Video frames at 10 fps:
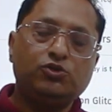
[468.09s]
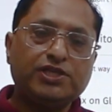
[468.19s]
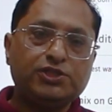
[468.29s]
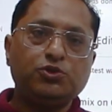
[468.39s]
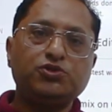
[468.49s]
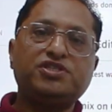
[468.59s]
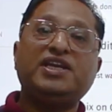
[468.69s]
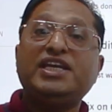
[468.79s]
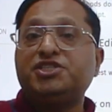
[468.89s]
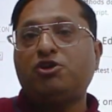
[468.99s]
you just use
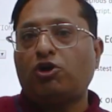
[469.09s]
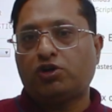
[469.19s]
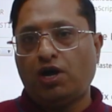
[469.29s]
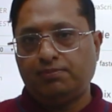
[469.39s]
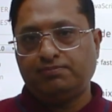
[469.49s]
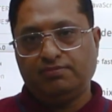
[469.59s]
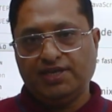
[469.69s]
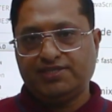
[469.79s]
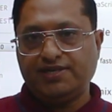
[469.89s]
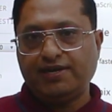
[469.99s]
glitch.com
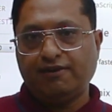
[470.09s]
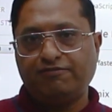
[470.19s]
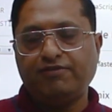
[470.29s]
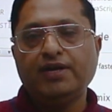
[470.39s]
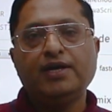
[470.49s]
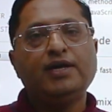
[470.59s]
instead of